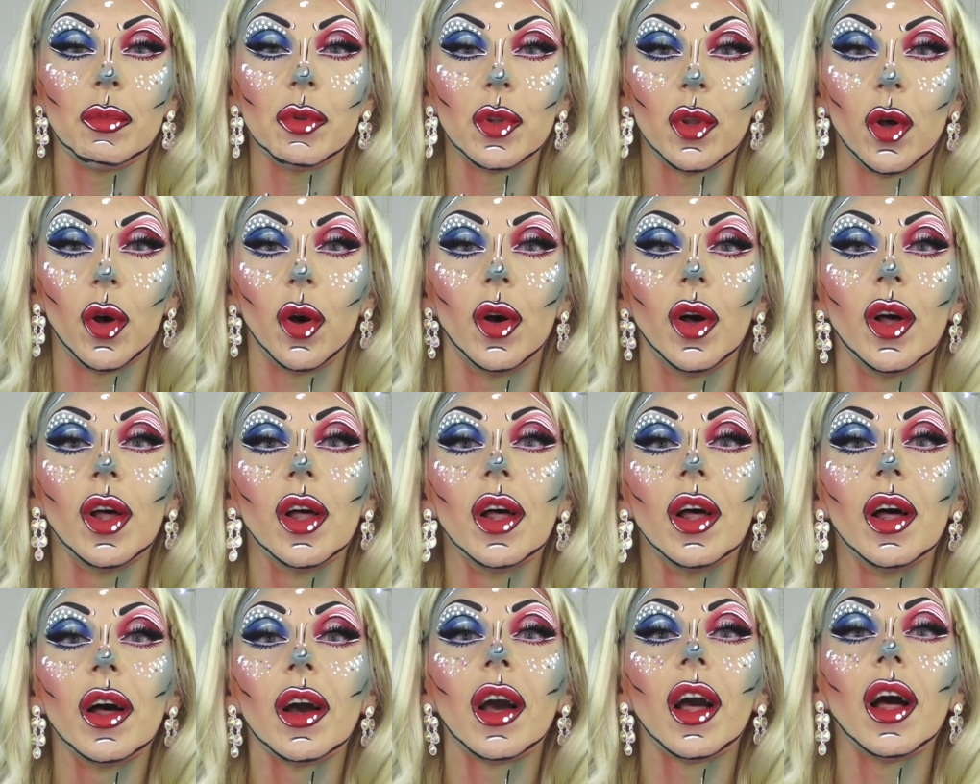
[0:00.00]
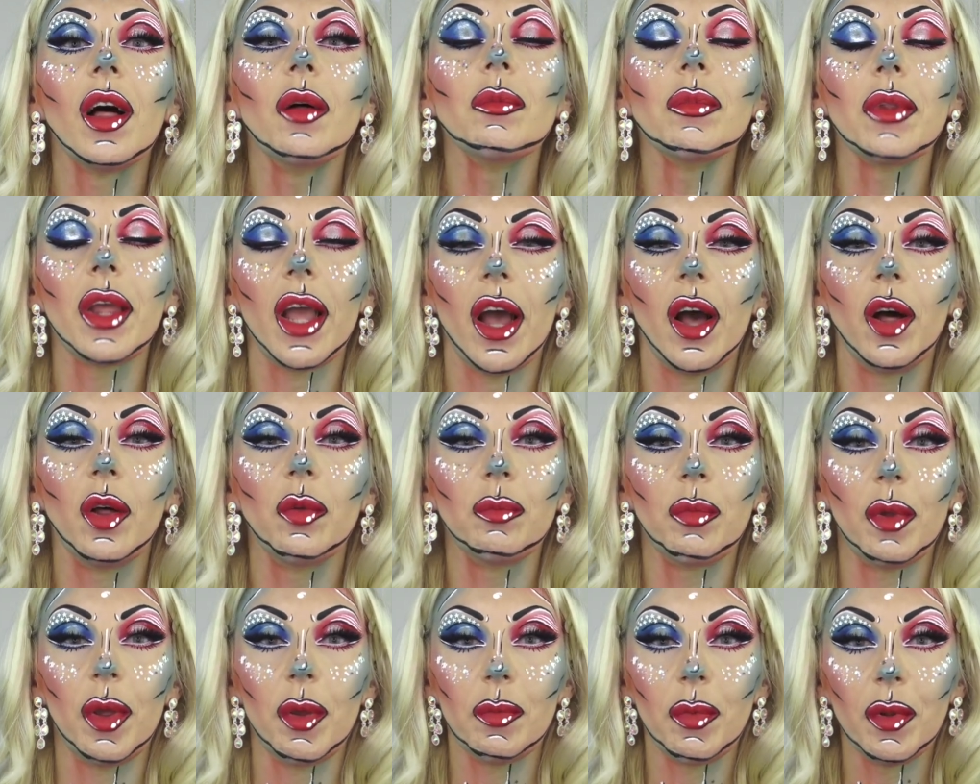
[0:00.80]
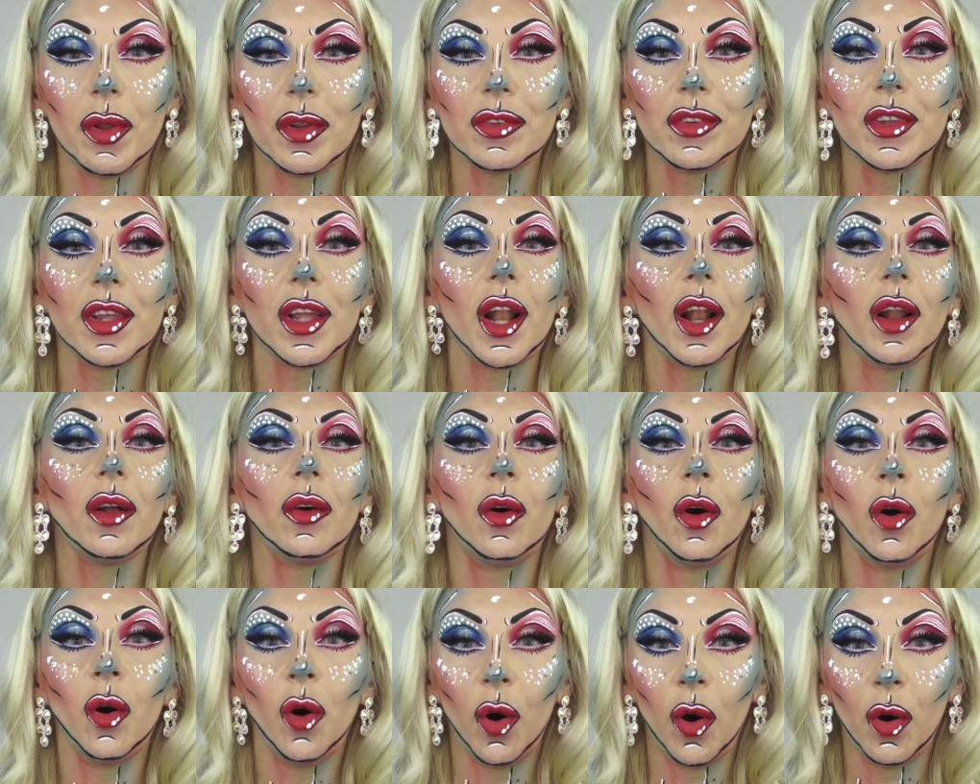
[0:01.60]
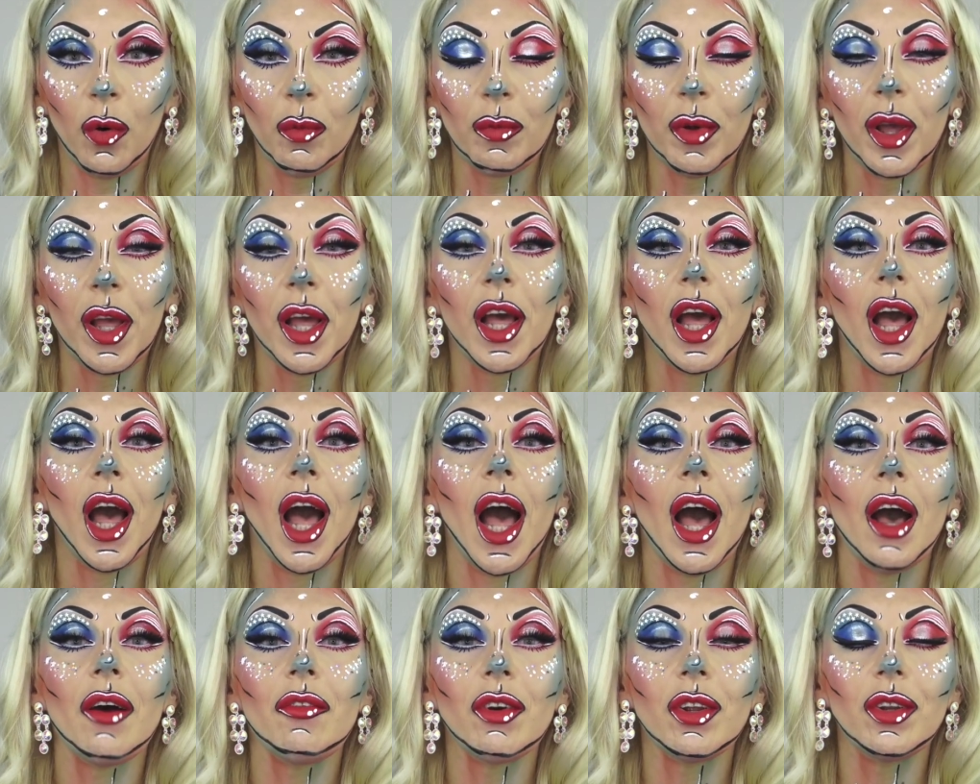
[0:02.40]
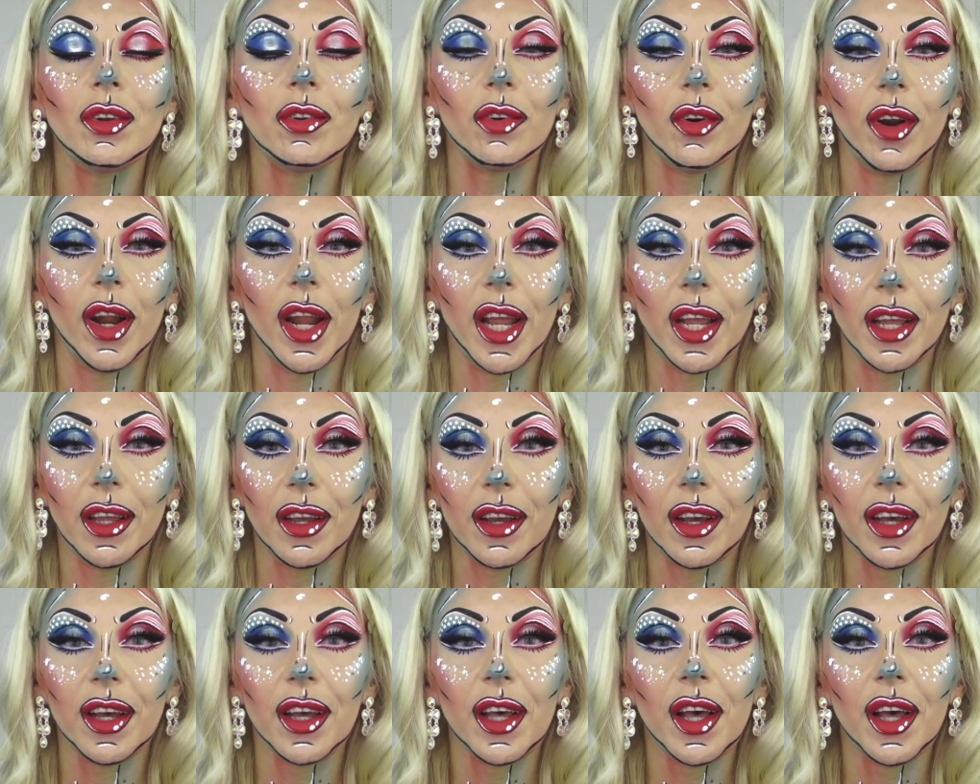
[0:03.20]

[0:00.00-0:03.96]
So calm down people, sit at home, have a drink,